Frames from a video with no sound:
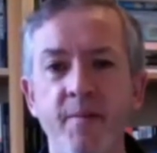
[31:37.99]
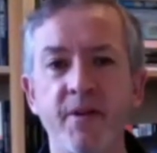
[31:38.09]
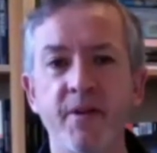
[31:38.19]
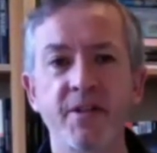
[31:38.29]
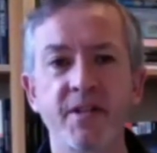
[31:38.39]

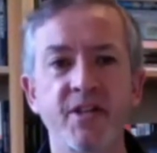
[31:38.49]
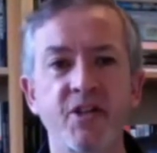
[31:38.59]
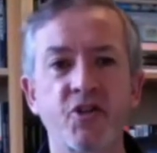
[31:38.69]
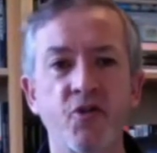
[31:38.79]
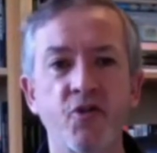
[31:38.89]
Because they're
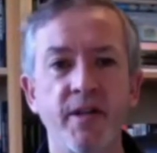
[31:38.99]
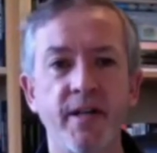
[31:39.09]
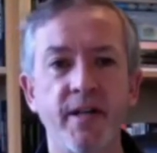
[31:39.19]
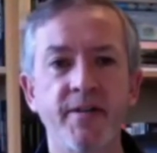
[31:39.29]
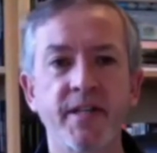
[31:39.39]

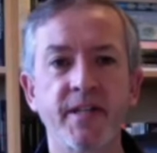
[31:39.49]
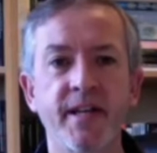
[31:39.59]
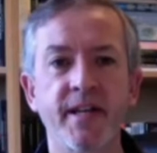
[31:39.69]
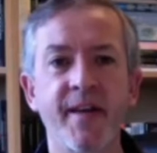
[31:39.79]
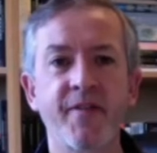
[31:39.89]
stronger, this is the
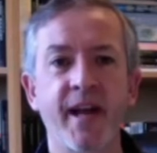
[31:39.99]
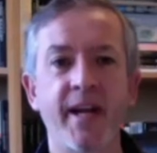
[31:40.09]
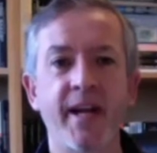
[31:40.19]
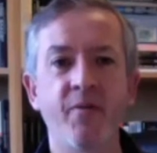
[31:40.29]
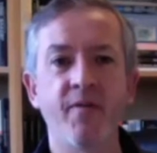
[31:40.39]
left
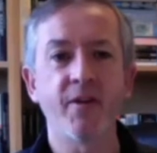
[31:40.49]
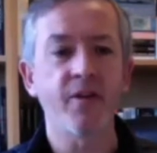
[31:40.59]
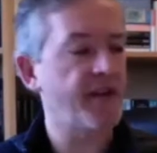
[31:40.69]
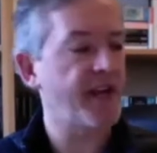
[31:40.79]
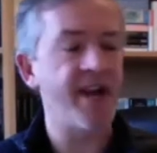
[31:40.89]
hand equivalent
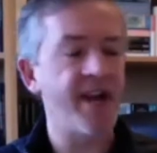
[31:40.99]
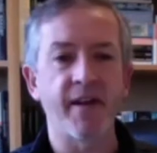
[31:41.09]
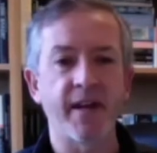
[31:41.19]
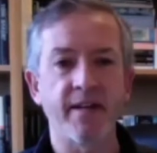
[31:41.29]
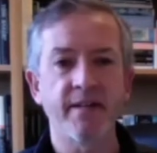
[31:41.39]
of the A
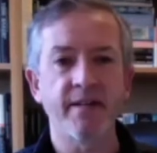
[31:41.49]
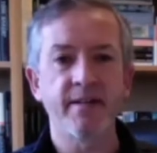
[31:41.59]
finger.